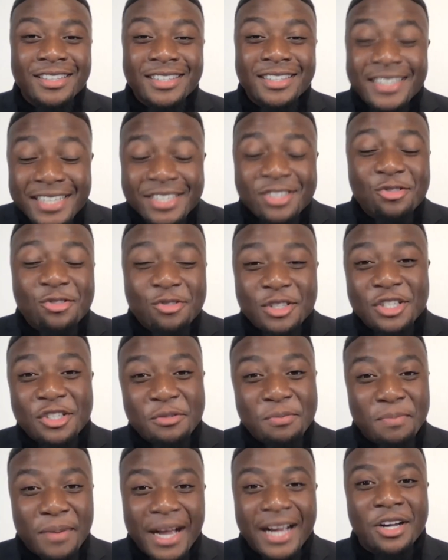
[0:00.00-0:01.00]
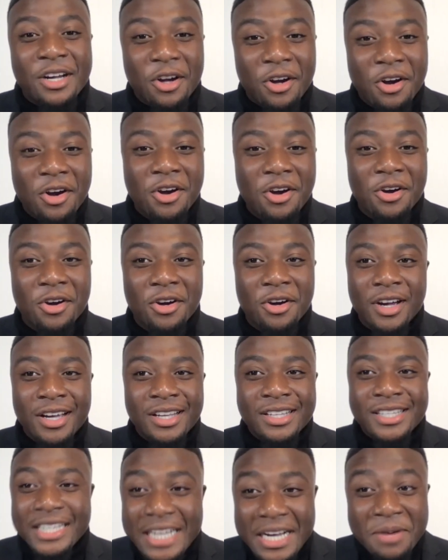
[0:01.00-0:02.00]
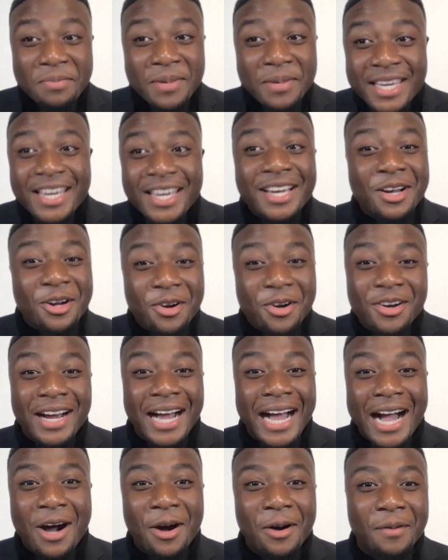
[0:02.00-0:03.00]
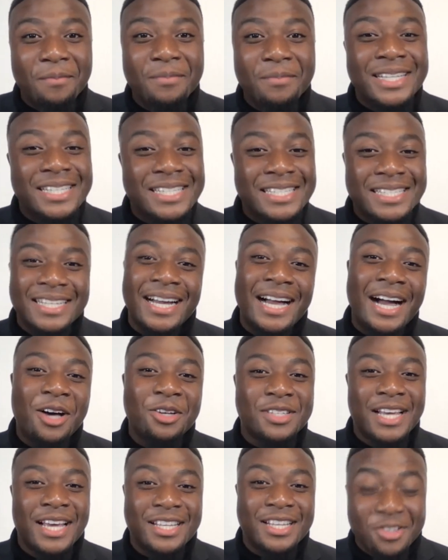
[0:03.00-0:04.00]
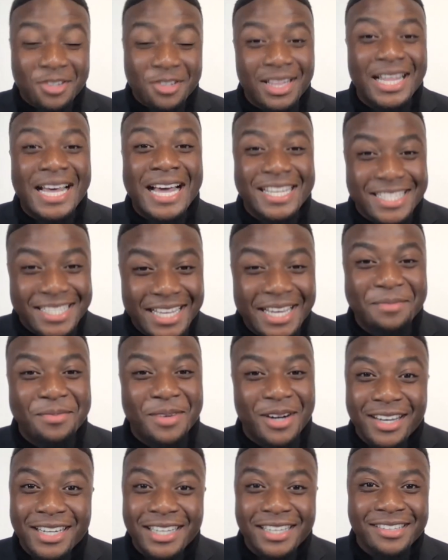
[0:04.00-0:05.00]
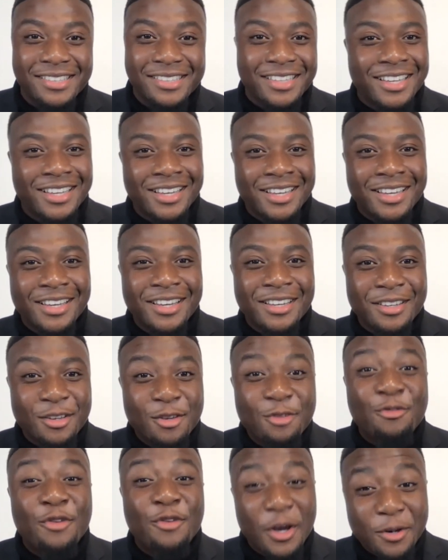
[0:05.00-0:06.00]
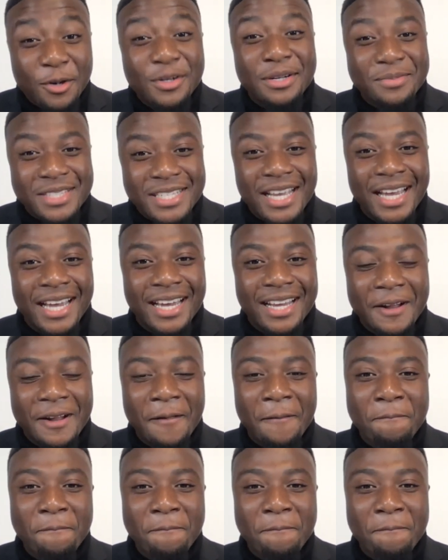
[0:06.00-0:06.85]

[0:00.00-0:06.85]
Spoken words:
disrespect her to come kick her out because the house has her last name on it. You feel what I'm saying?